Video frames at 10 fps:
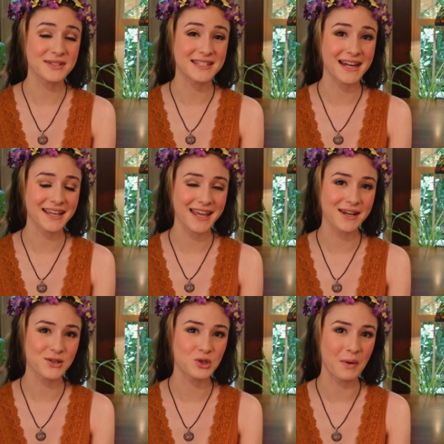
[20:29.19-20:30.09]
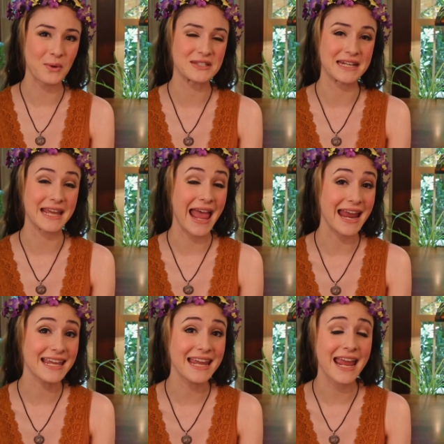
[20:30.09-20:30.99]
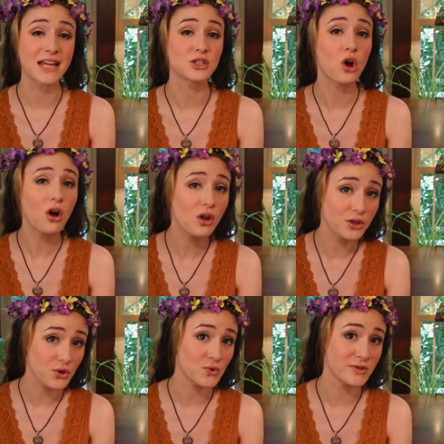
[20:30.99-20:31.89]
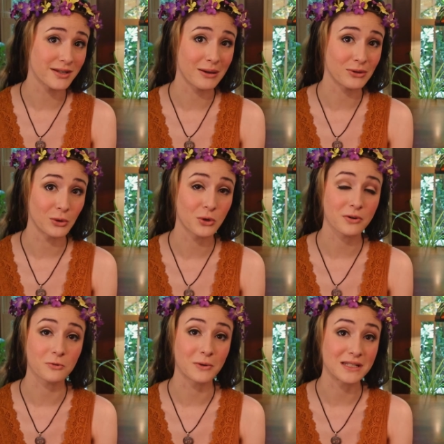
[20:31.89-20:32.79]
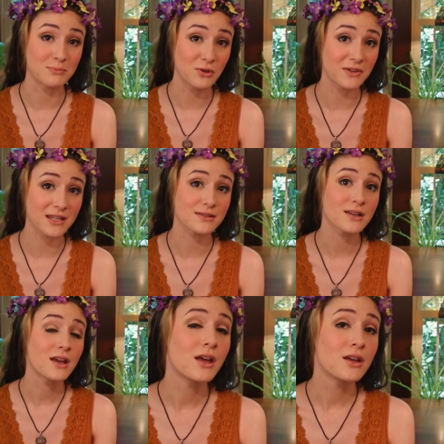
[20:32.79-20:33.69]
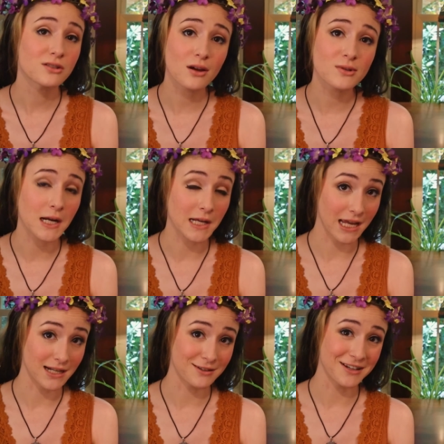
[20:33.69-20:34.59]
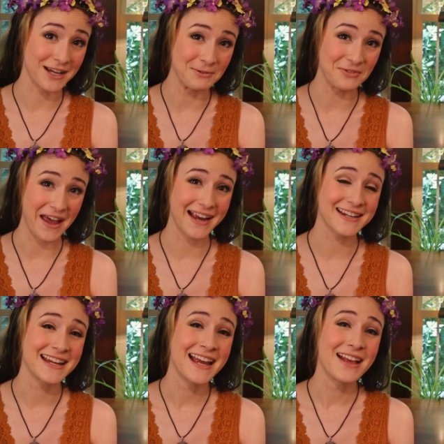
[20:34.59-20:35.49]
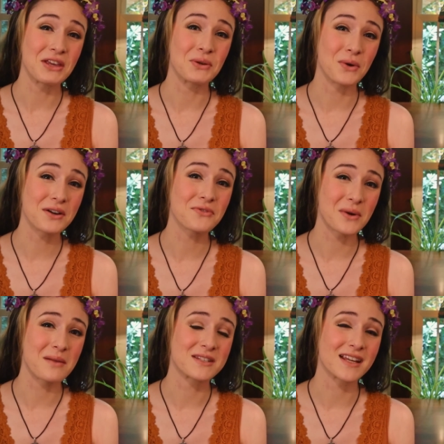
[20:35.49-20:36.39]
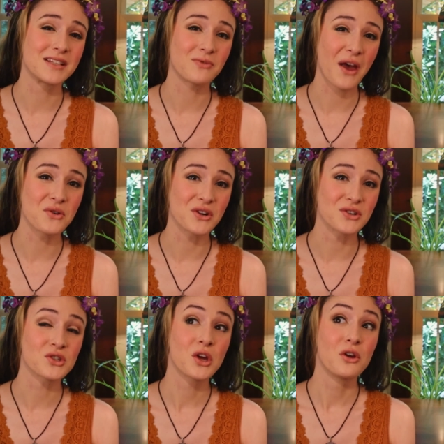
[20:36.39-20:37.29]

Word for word: was dedicated to posting any and all news about the Lord of the Rings movies. So dedicated, in fact, that one of the website's founders